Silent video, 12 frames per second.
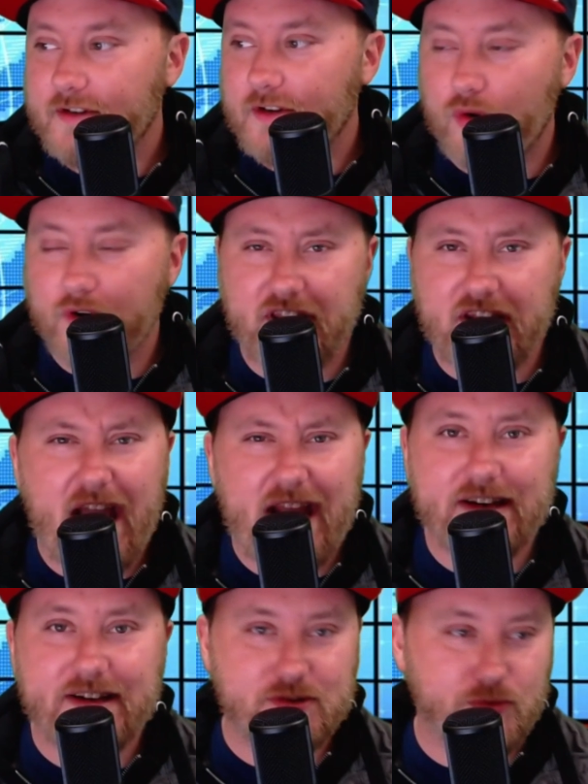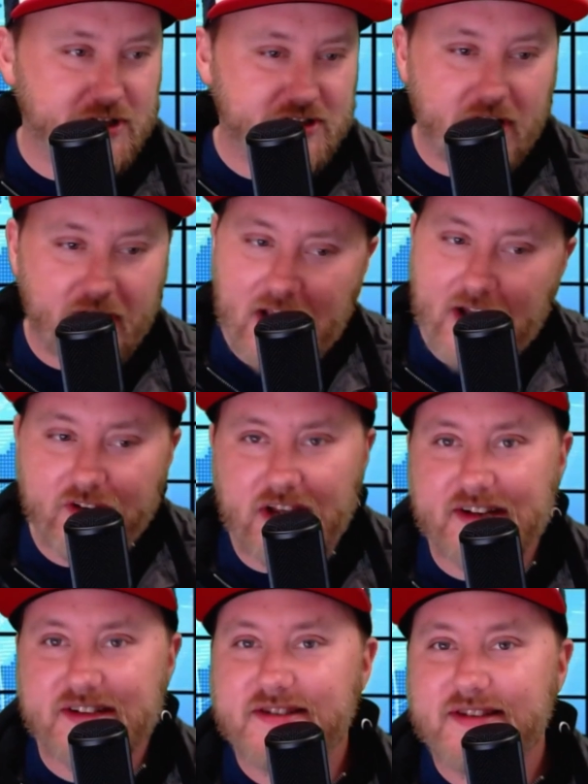or the 90s when you started having
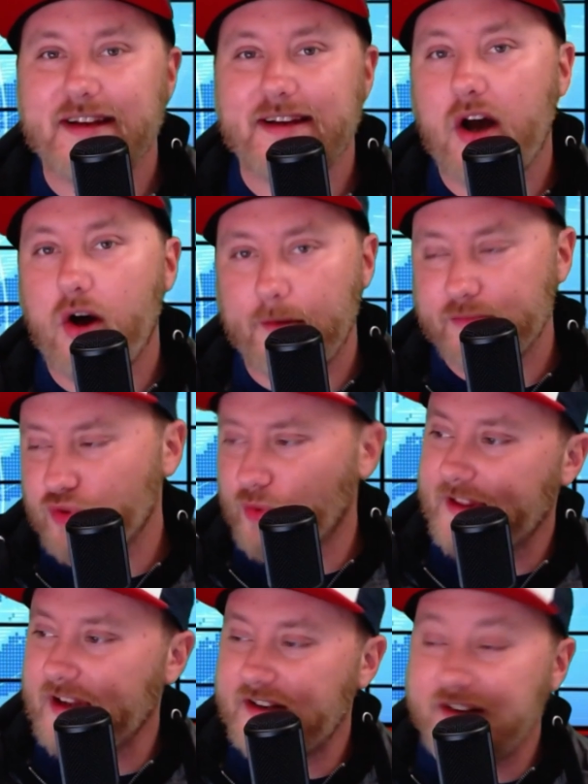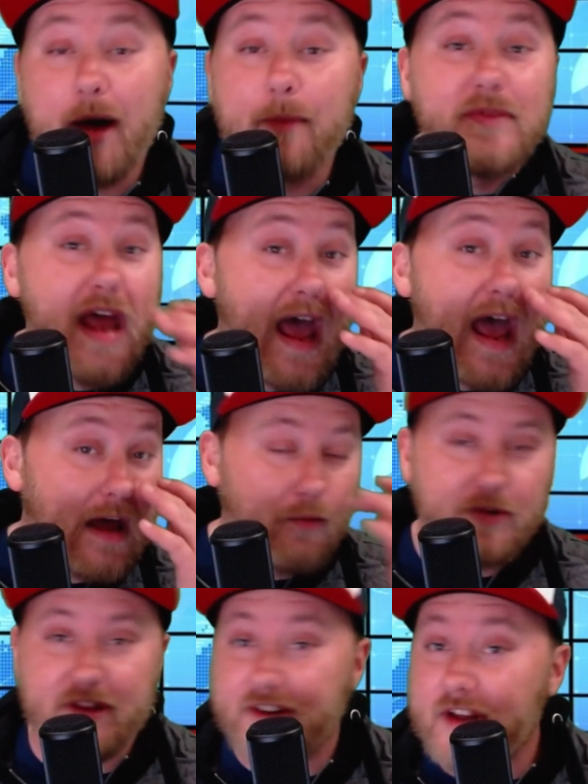like sitcoms with the dumb dad,
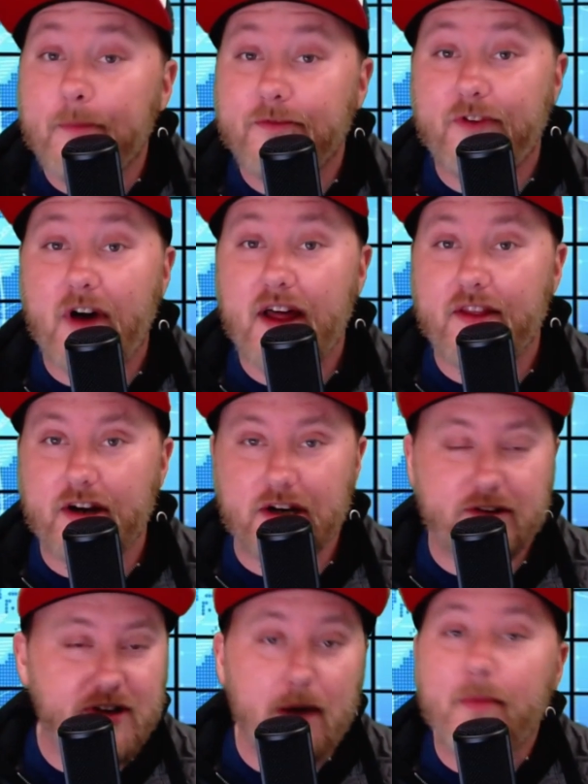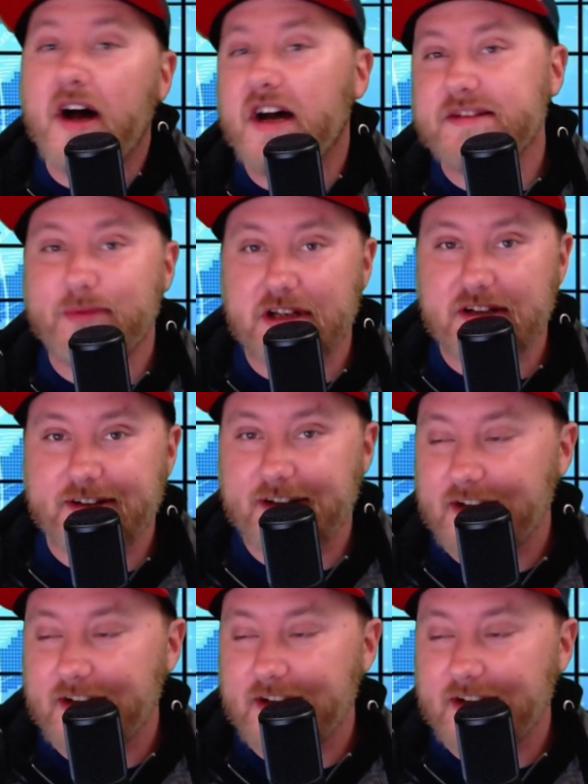with the dumb father, dumb husband,